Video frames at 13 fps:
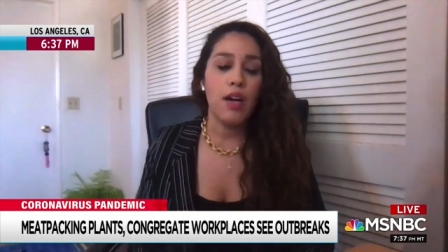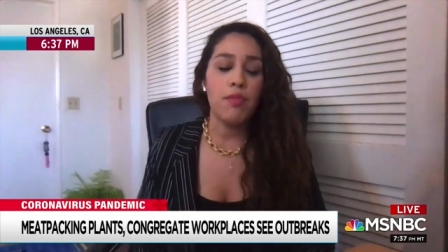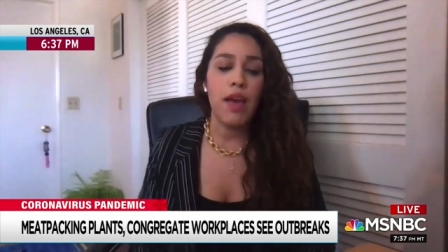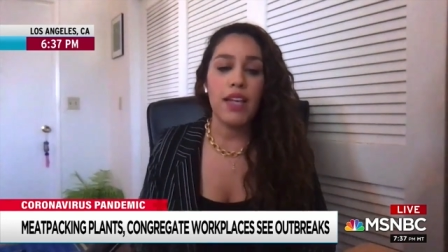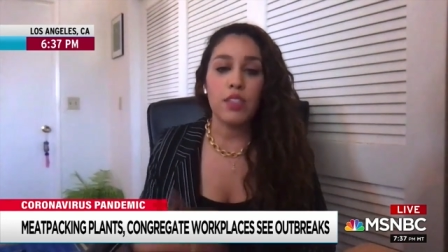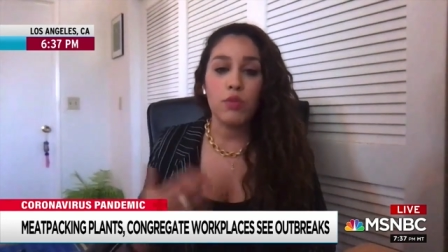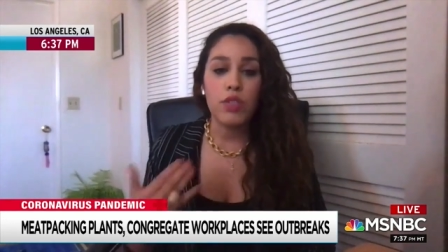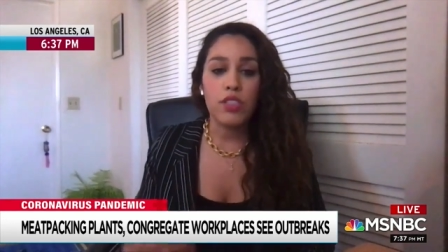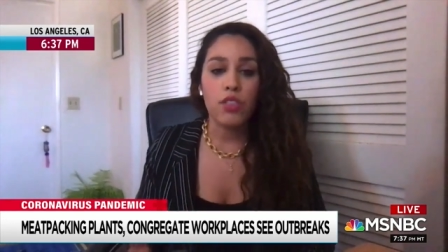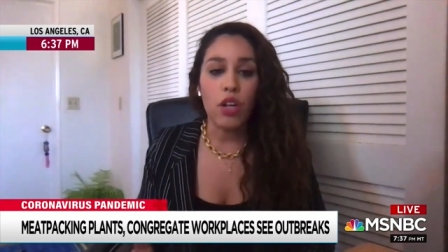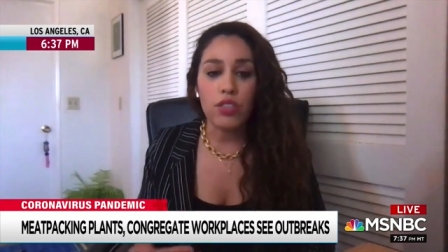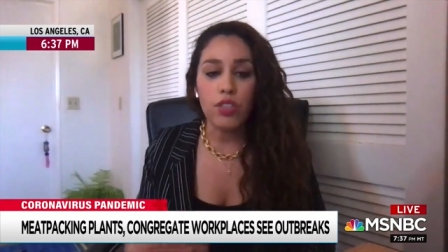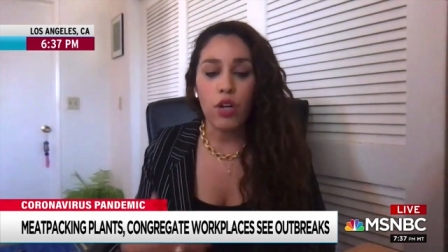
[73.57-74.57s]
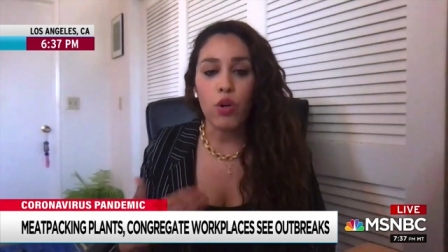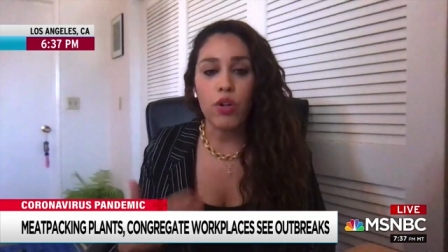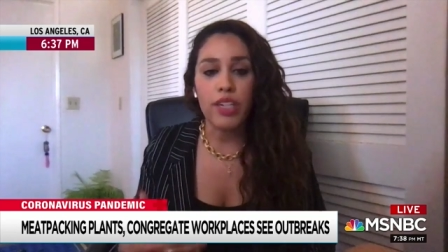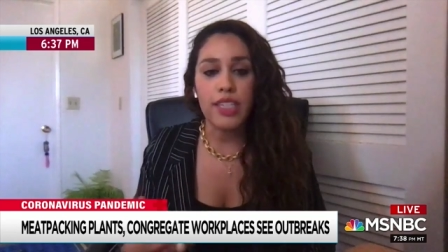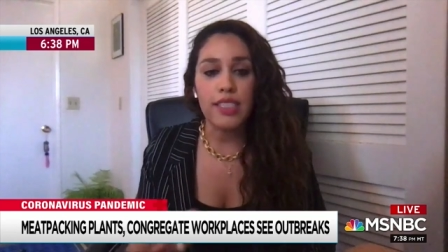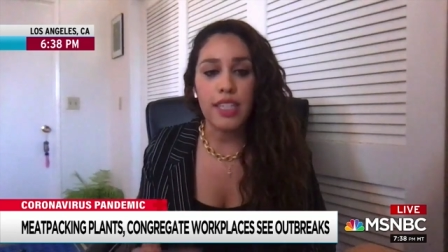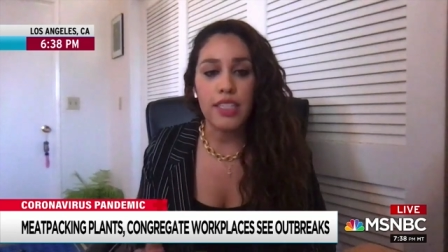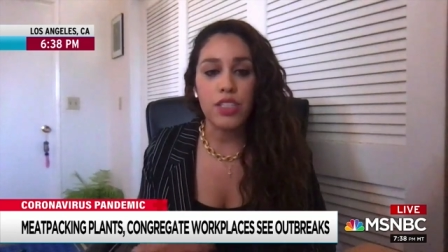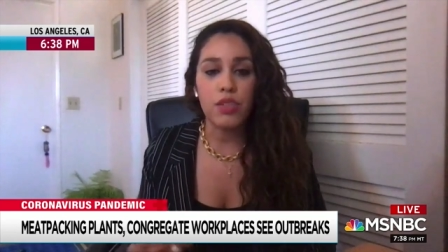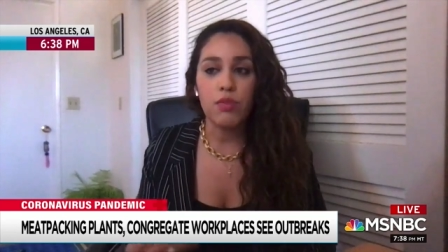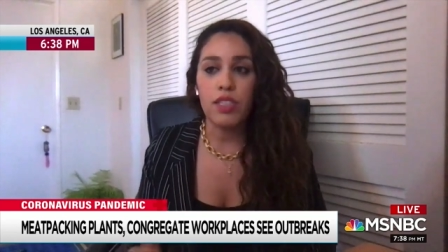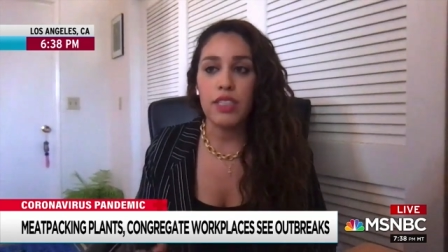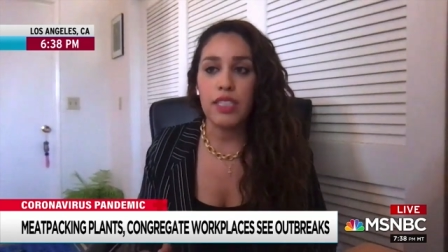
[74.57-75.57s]
As a result, our
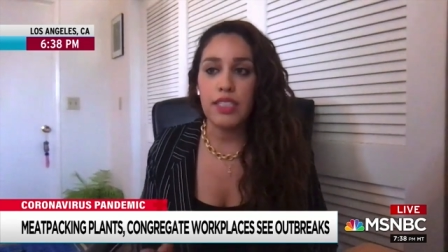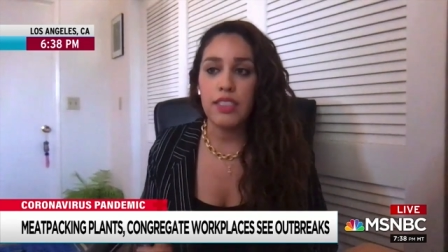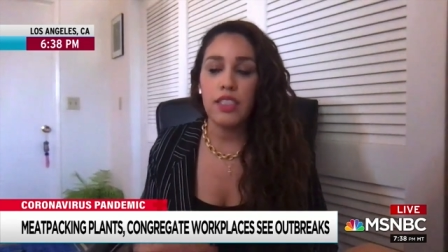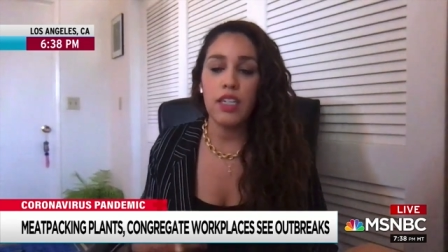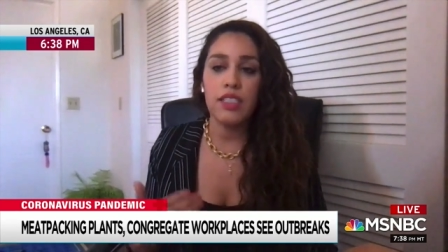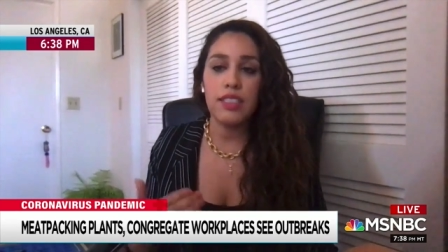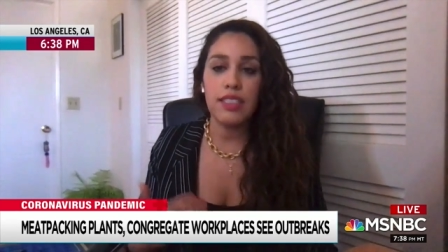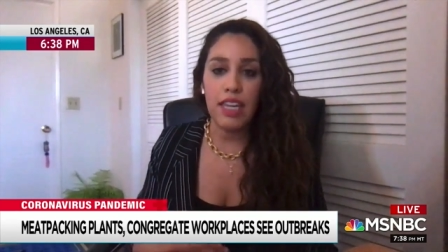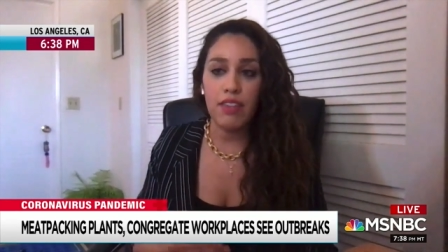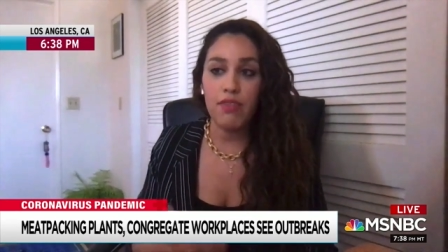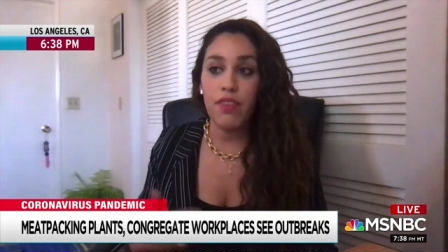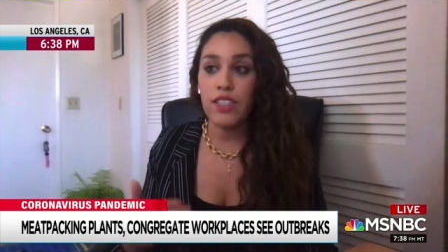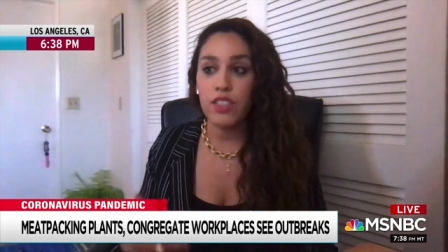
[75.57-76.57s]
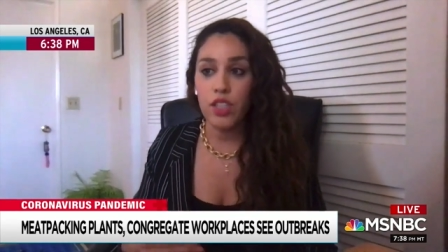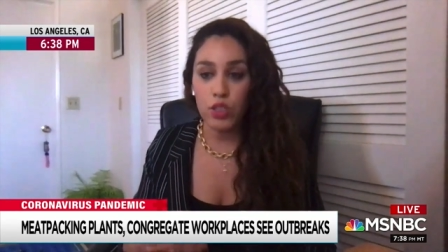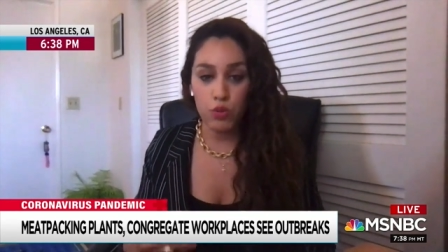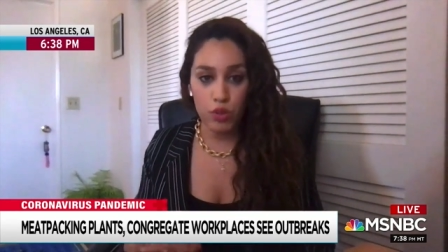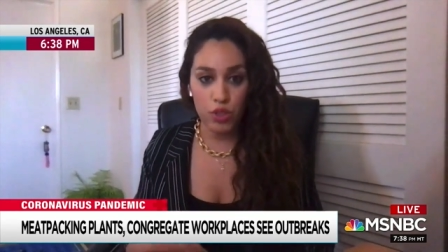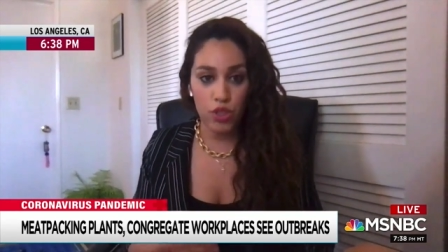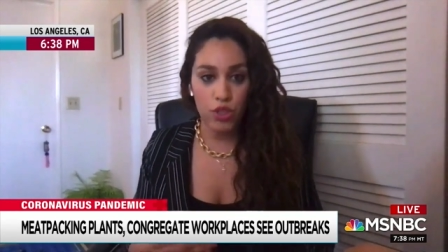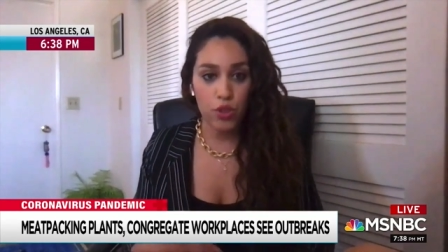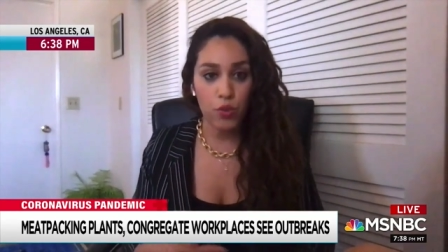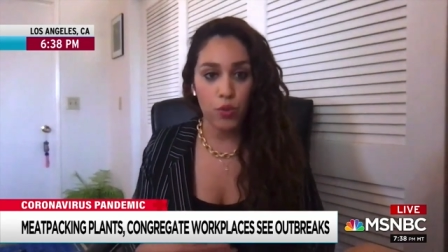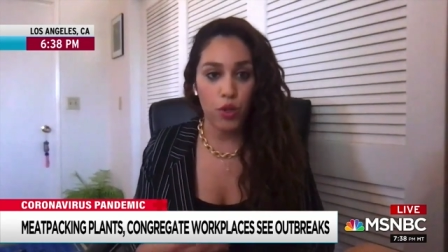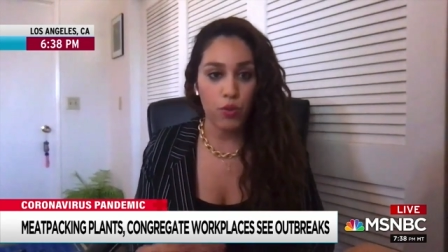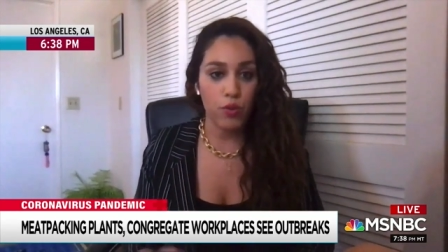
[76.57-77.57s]
organization released a safe and just return to
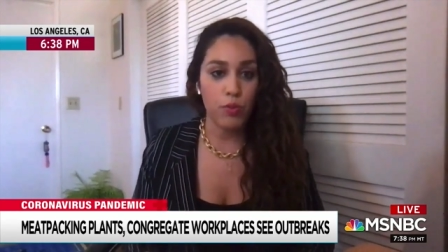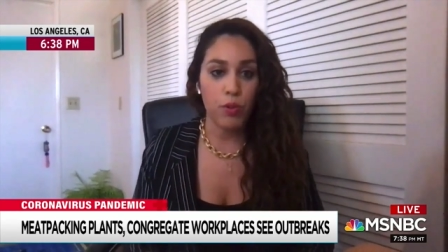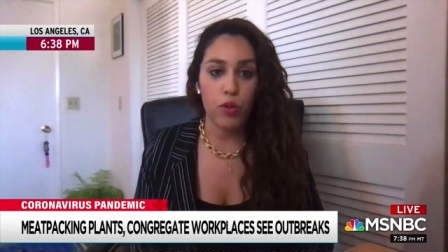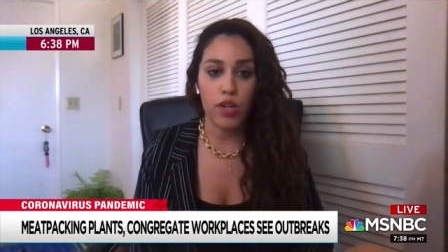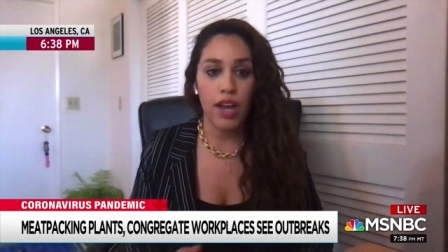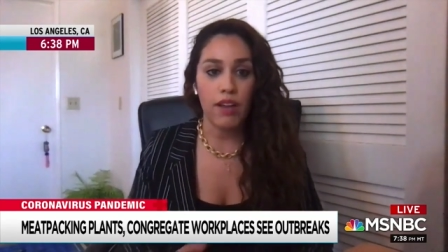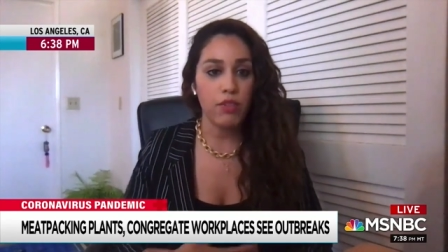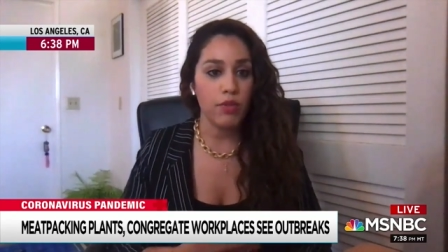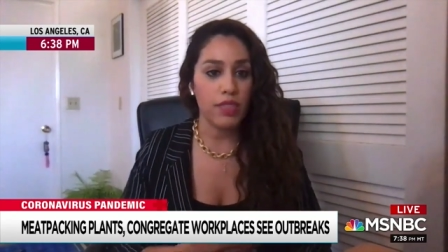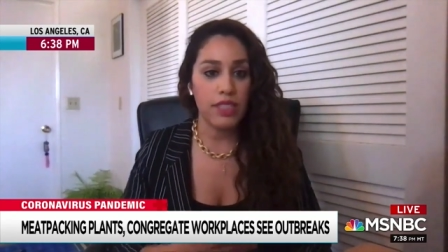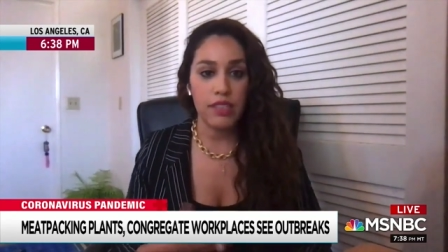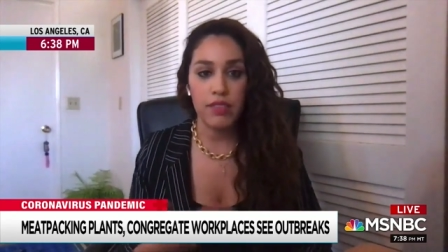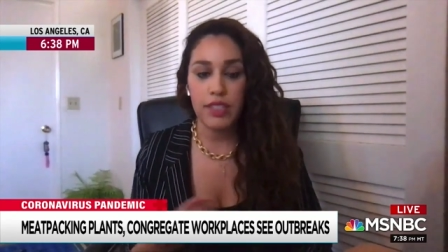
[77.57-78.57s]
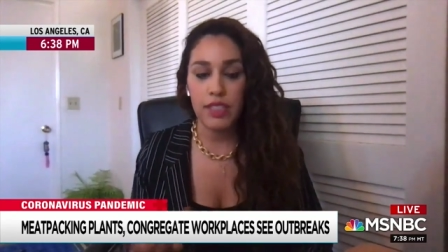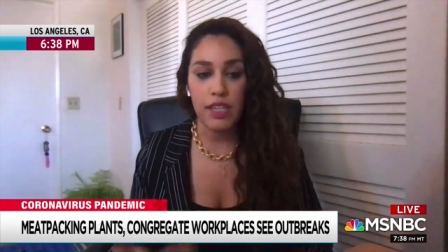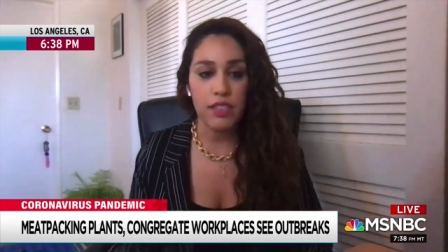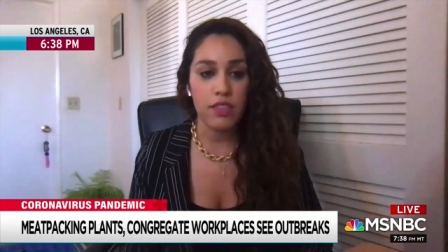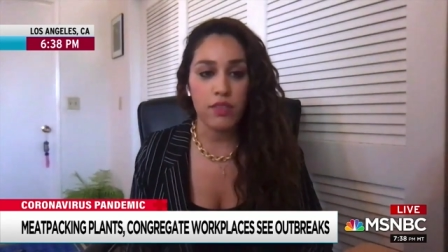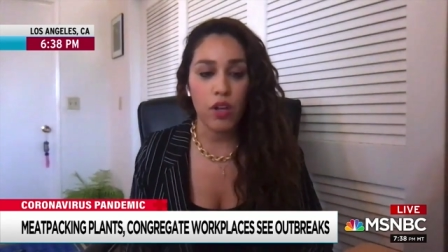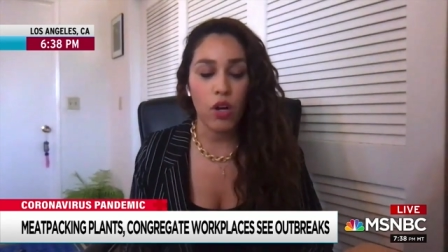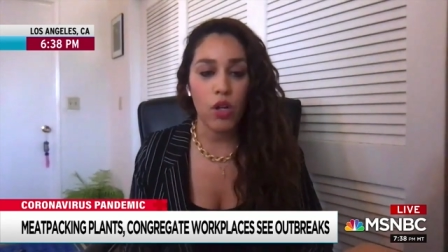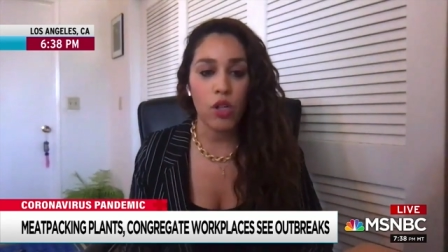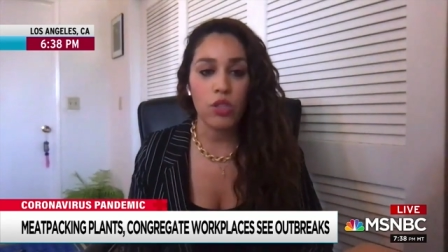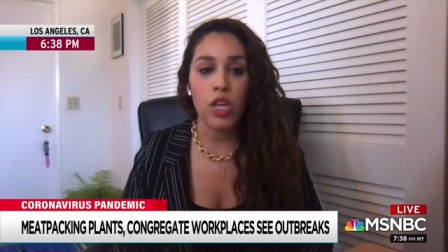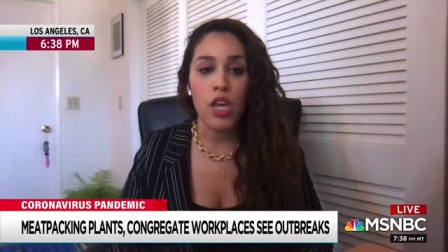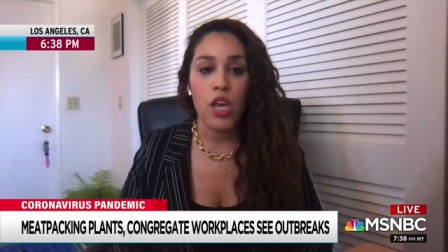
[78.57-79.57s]
work report after receiving tens of calls